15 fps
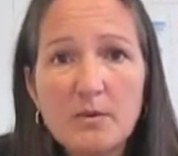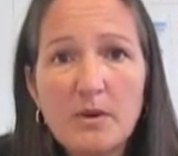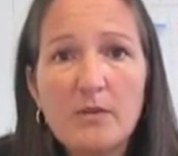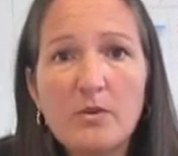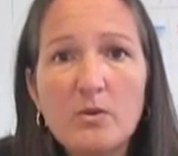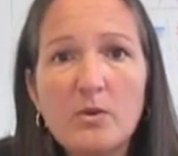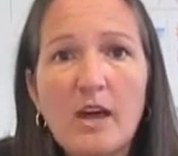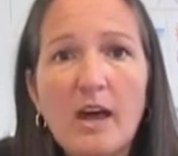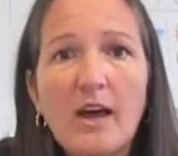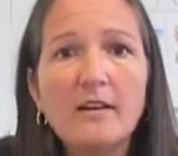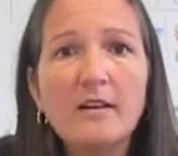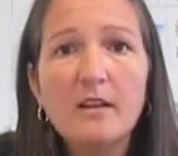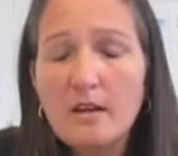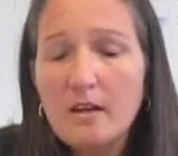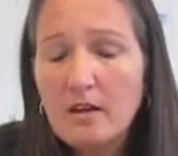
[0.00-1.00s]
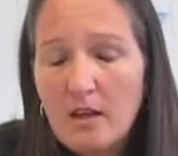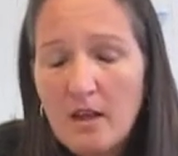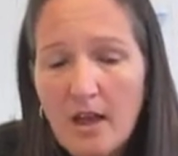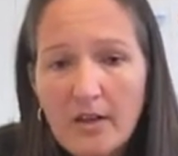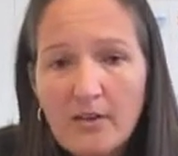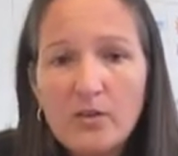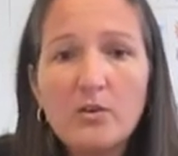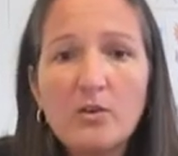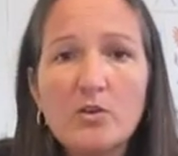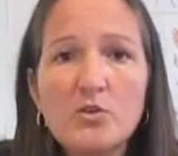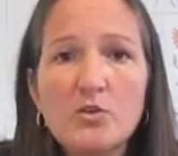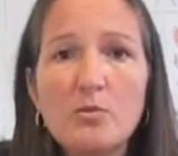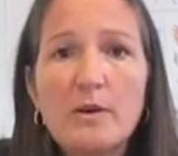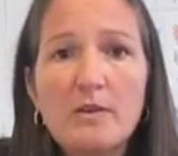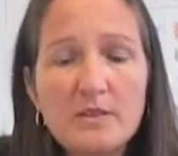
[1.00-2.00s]
But if you can and you're not
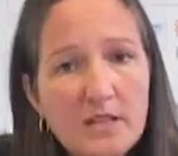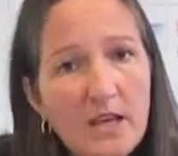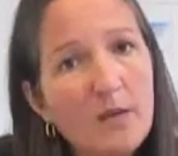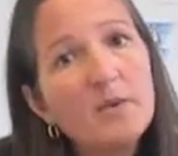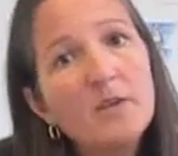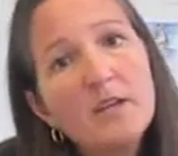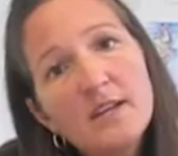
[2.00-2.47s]
sure about the timing,